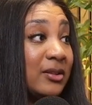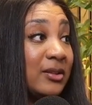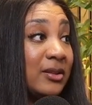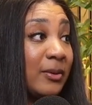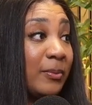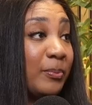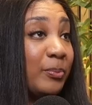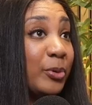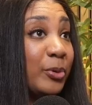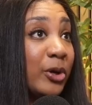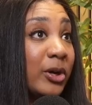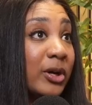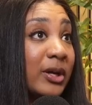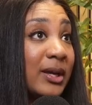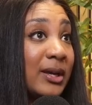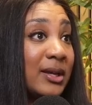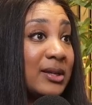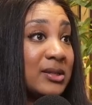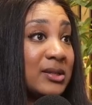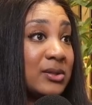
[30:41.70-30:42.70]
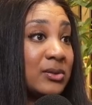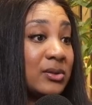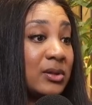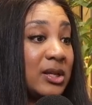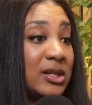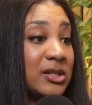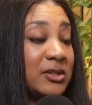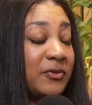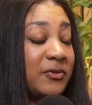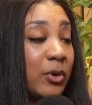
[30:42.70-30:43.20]
The book is
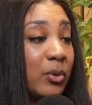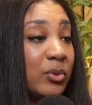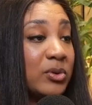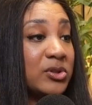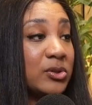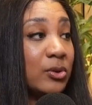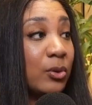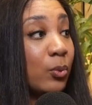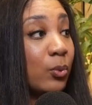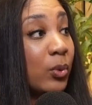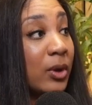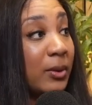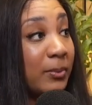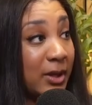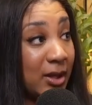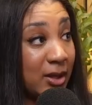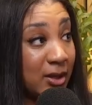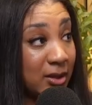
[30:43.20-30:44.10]
focused on women.